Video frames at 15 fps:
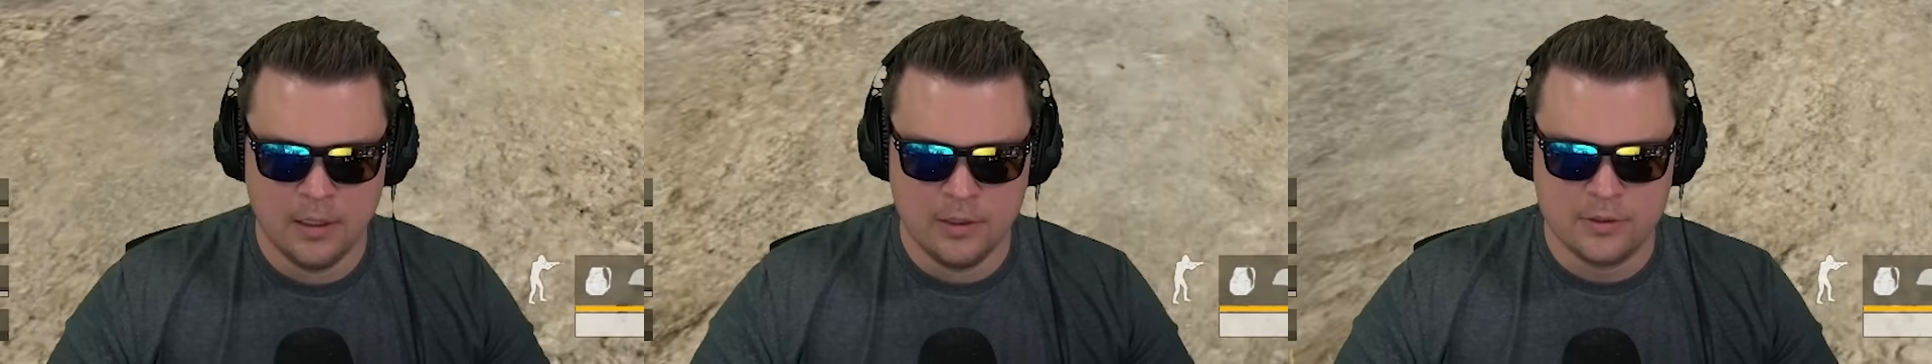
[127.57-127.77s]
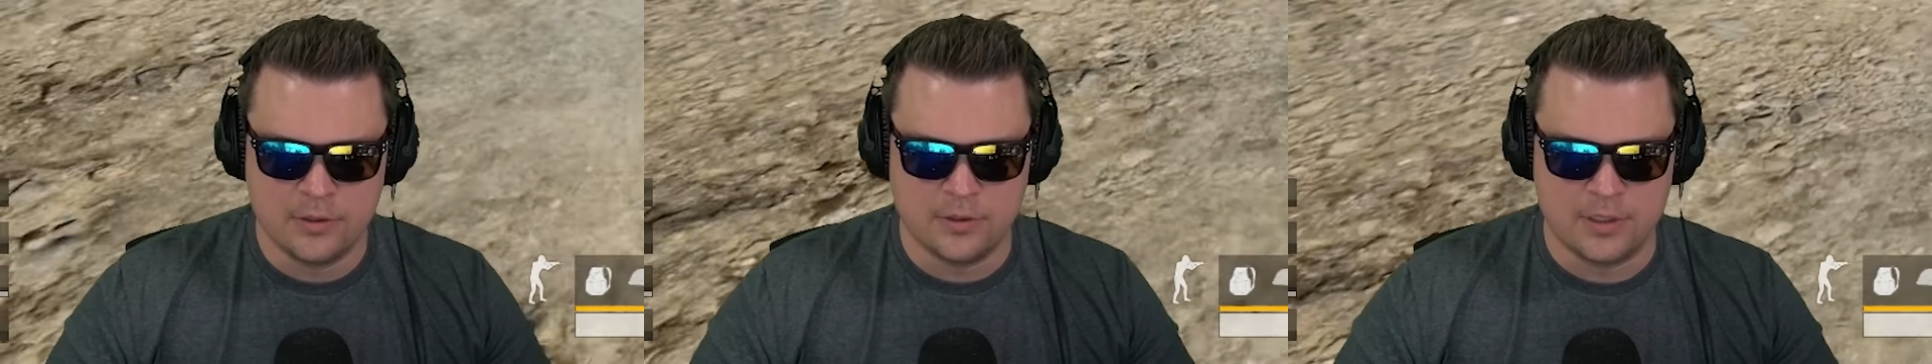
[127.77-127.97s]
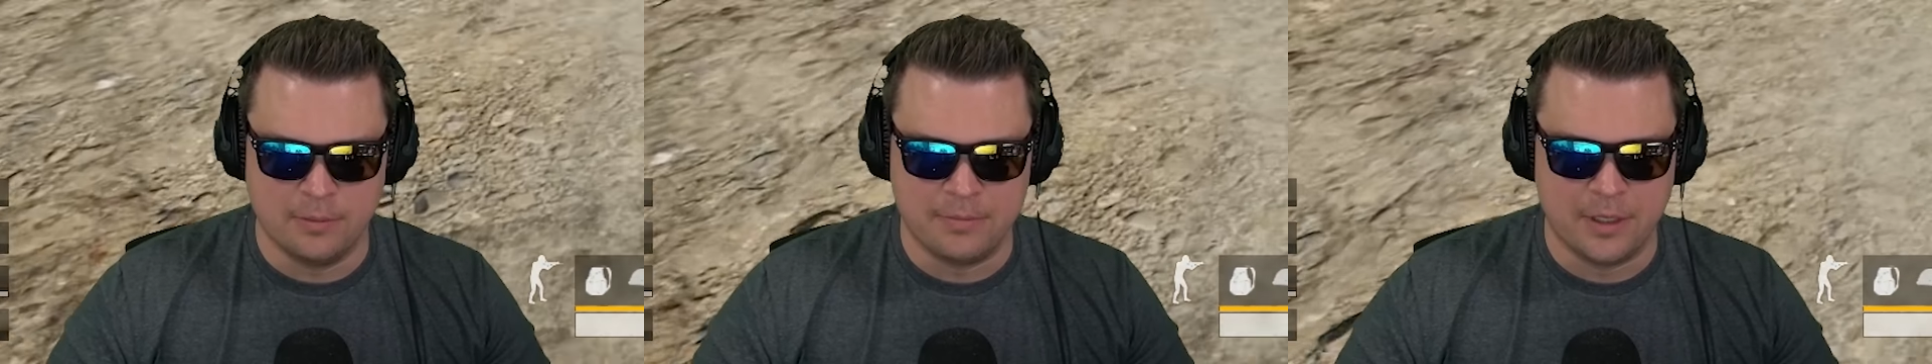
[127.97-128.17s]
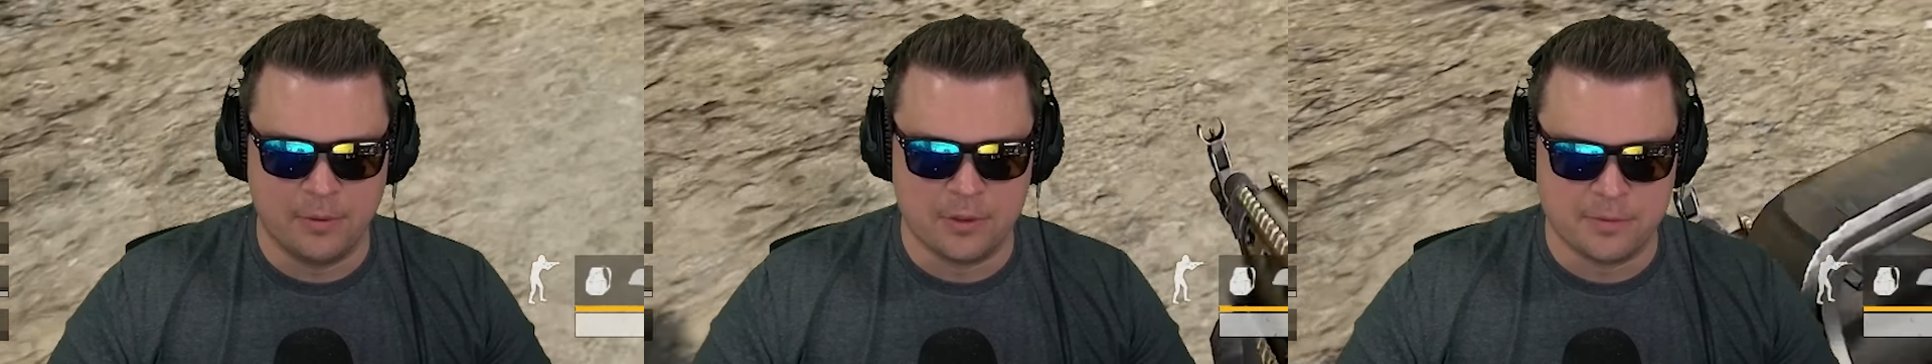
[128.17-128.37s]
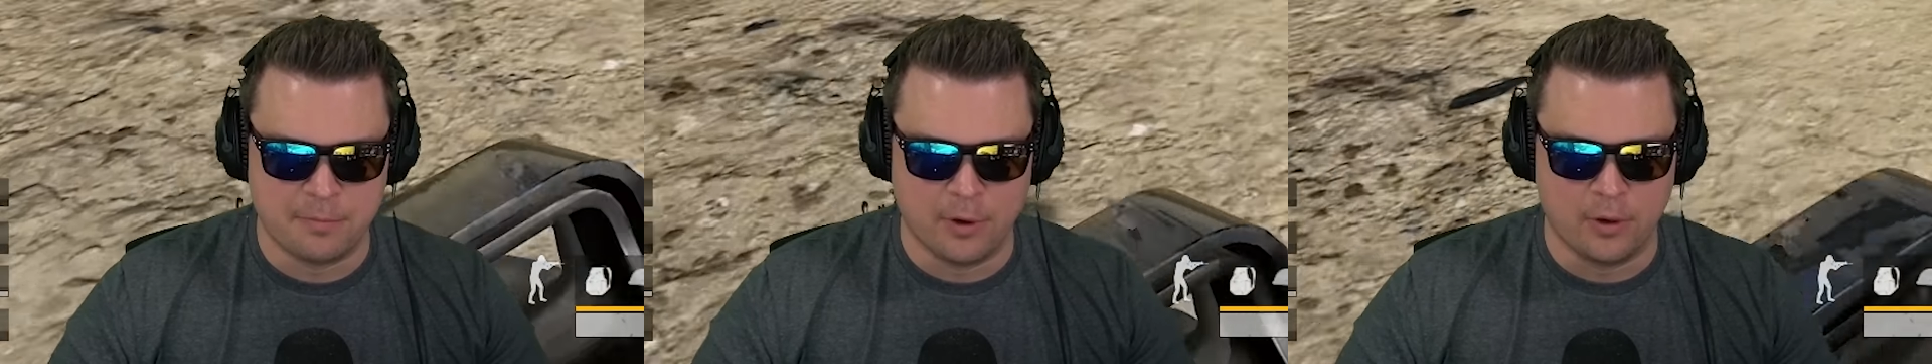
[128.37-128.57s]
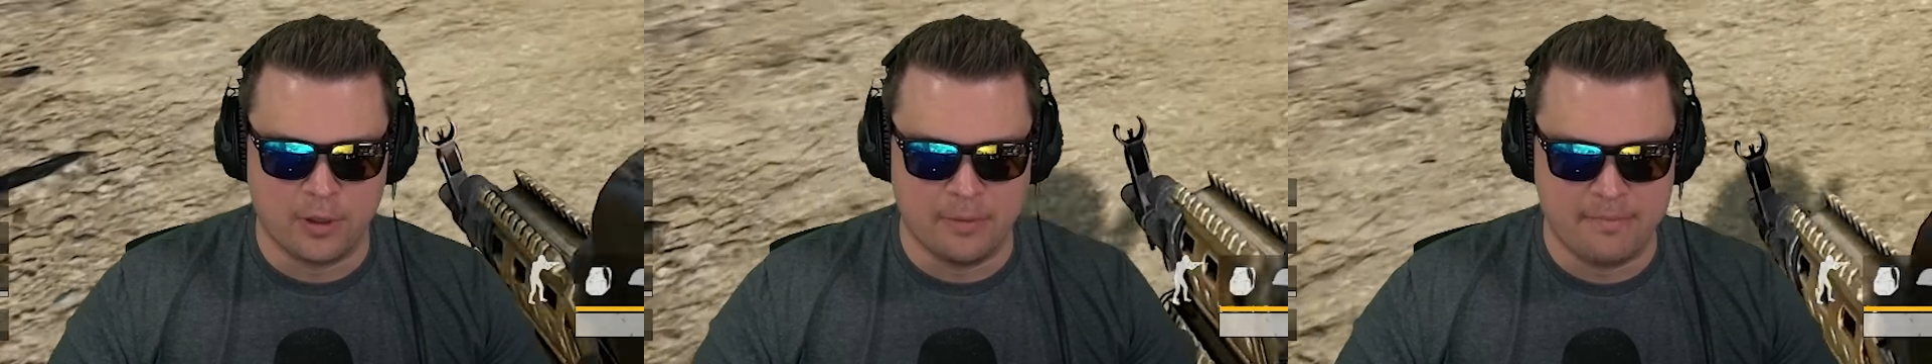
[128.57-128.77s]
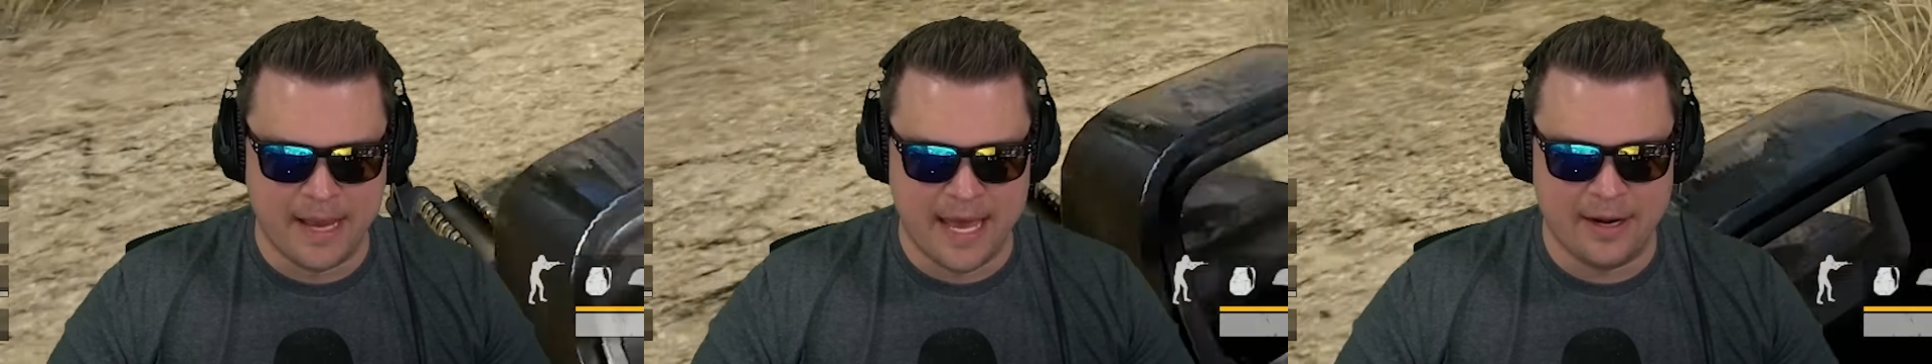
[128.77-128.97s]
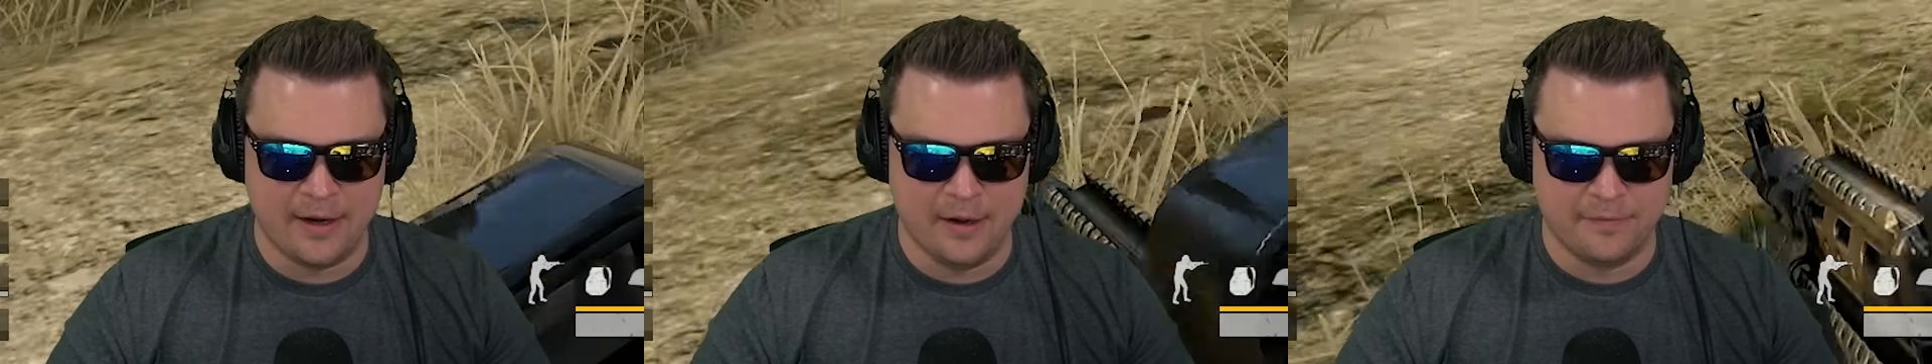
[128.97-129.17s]
so something was broken
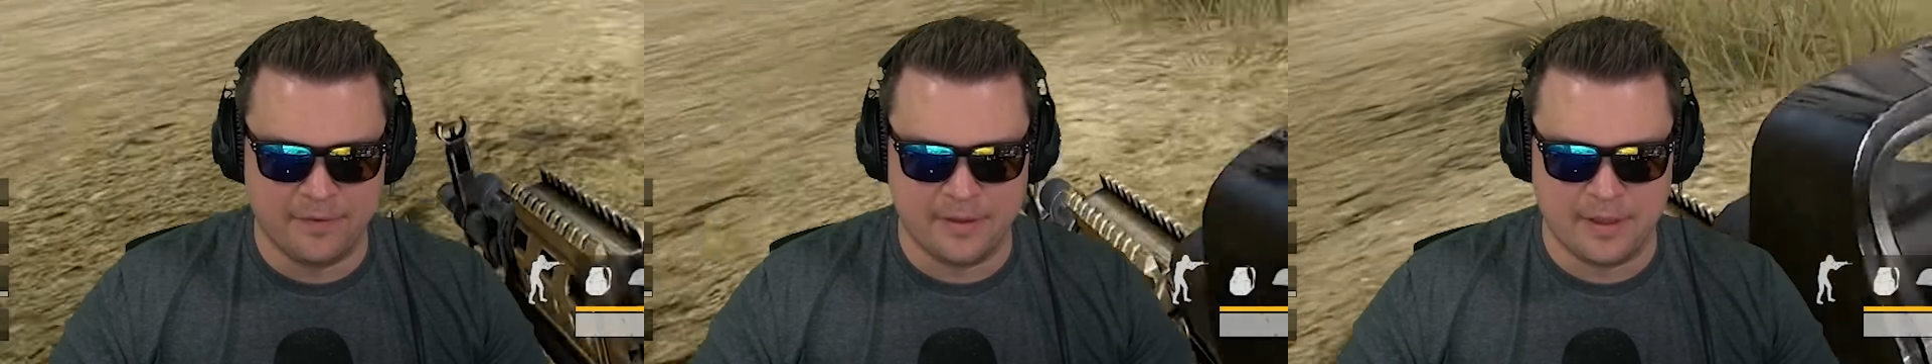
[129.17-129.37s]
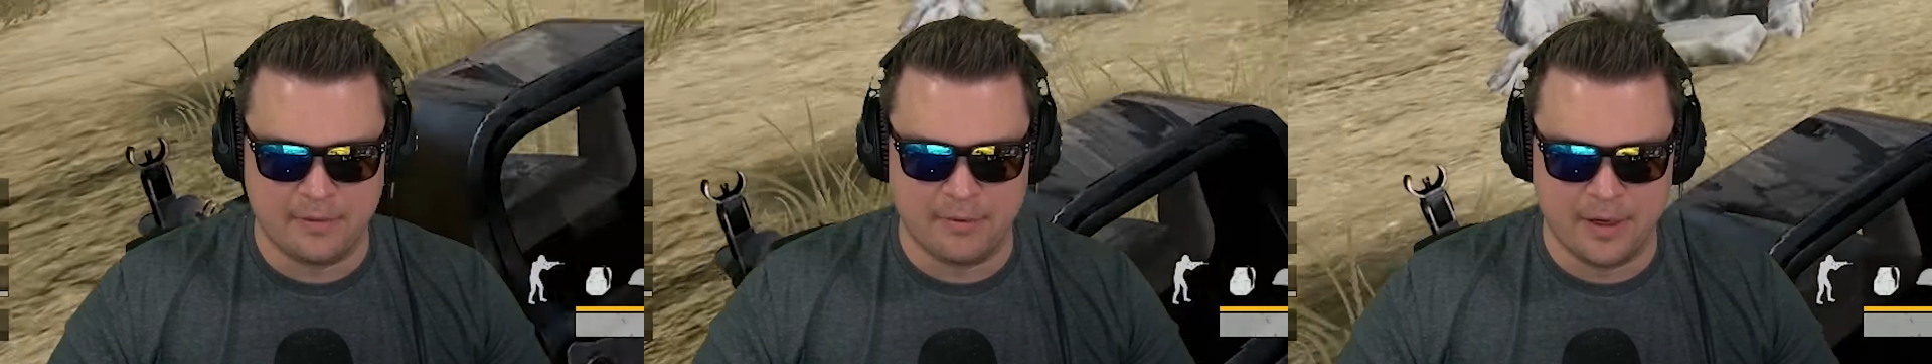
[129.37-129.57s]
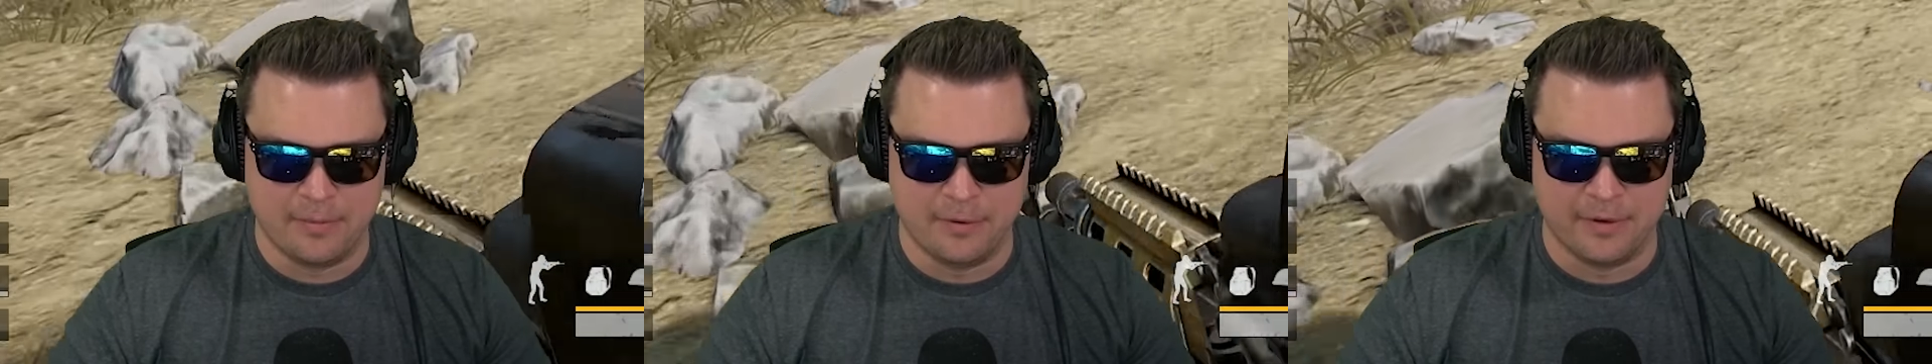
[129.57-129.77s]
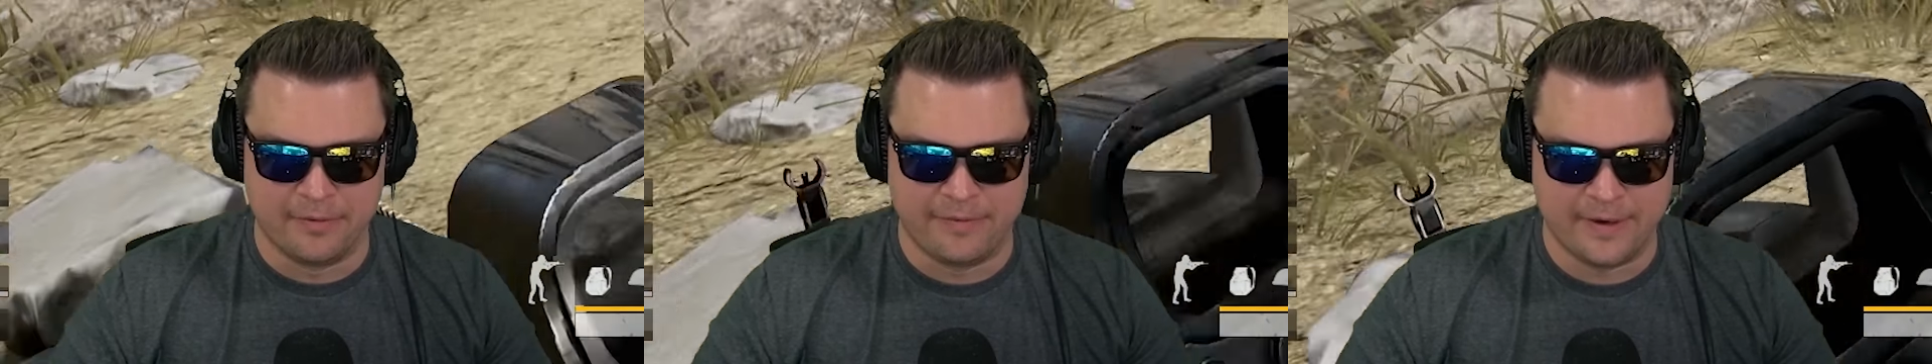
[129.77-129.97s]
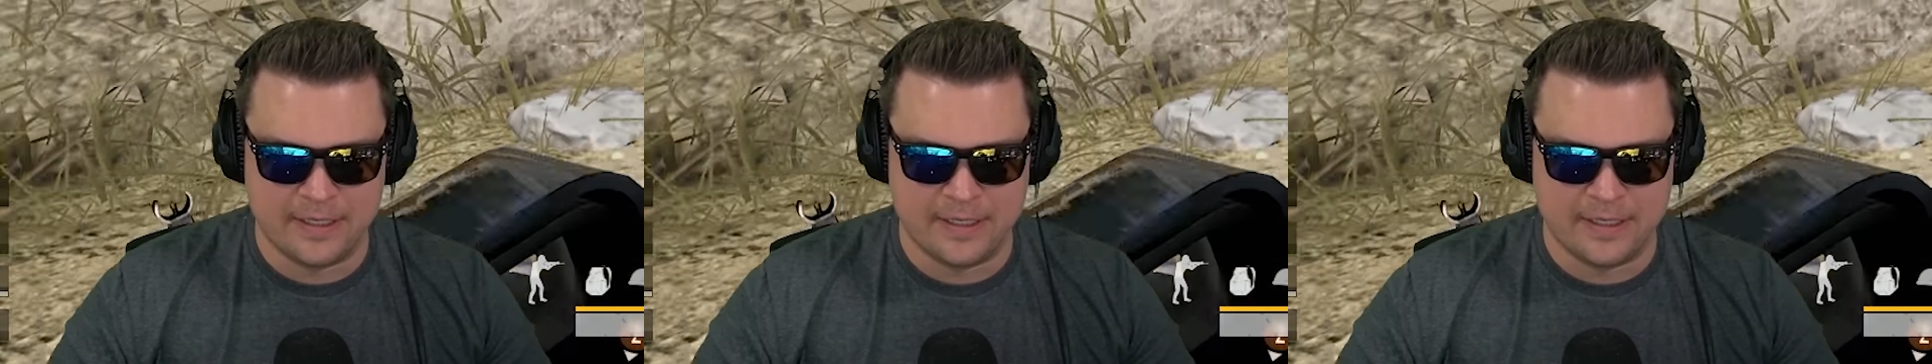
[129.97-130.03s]
bad enough that they were able to fix